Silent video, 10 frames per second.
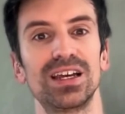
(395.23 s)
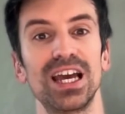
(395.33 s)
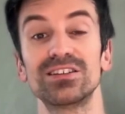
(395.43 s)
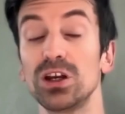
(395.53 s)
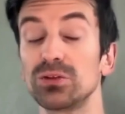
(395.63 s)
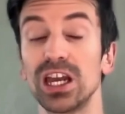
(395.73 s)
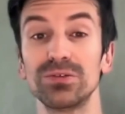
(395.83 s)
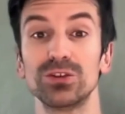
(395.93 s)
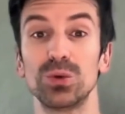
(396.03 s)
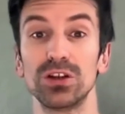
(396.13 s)
Let's now dive
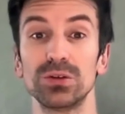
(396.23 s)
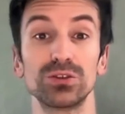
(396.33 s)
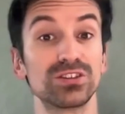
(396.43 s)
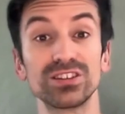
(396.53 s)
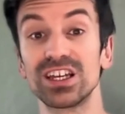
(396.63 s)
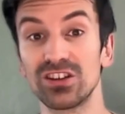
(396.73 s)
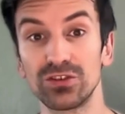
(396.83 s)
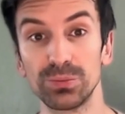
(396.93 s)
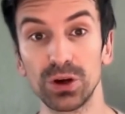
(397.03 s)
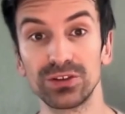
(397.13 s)
into one of the most essential
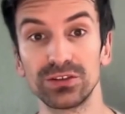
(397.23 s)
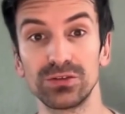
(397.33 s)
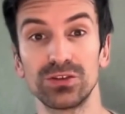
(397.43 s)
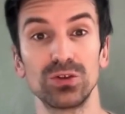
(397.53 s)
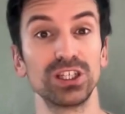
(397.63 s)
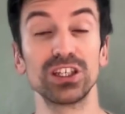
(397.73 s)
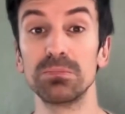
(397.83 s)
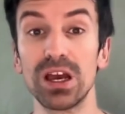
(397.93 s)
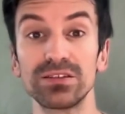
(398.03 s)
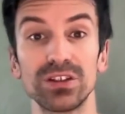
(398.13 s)
processes you need to
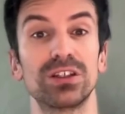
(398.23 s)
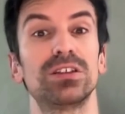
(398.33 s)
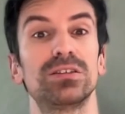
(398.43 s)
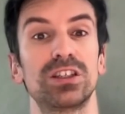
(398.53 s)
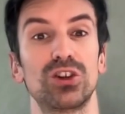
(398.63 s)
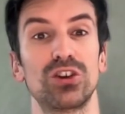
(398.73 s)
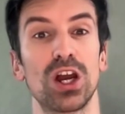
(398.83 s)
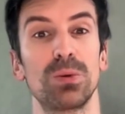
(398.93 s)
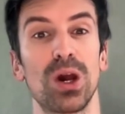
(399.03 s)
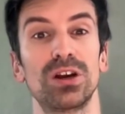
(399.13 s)
master, the
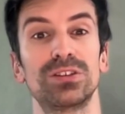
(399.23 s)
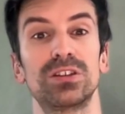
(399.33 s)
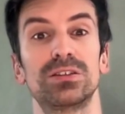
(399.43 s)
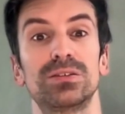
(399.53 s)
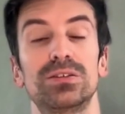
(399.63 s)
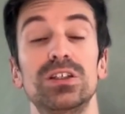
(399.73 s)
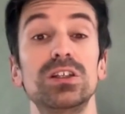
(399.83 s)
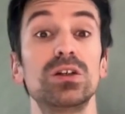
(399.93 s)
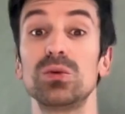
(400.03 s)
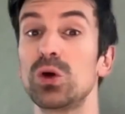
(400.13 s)
Grok parser.
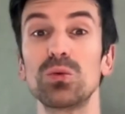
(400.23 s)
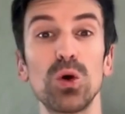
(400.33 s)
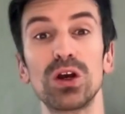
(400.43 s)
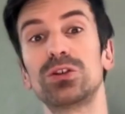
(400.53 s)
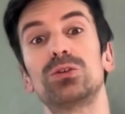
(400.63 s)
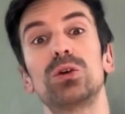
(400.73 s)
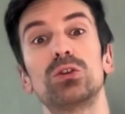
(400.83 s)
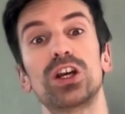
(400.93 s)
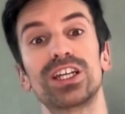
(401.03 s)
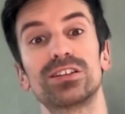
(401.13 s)
We'll walk through a
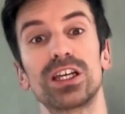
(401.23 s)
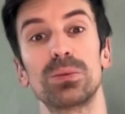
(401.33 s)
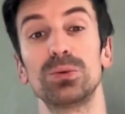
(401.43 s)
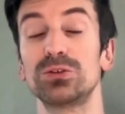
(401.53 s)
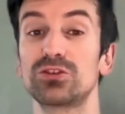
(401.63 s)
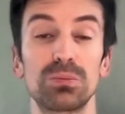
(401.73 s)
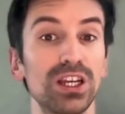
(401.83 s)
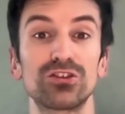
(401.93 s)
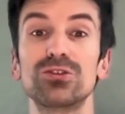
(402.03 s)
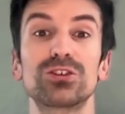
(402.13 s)
quick example to make
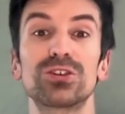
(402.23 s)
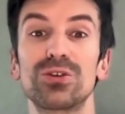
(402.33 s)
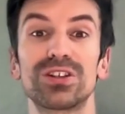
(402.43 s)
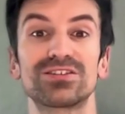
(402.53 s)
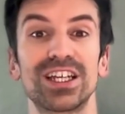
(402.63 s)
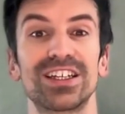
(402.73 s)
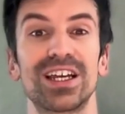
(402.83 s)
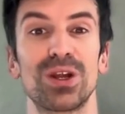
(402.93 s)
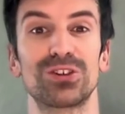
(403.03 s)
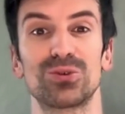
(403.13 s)
sure you know exactly
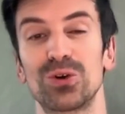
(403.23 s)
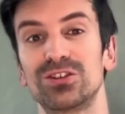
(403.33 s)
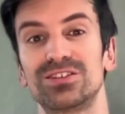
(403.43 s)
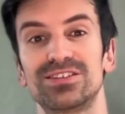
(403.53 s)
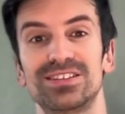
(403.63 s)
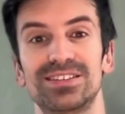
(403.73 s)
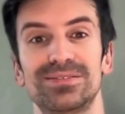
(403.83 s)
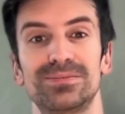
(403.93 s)
how it works.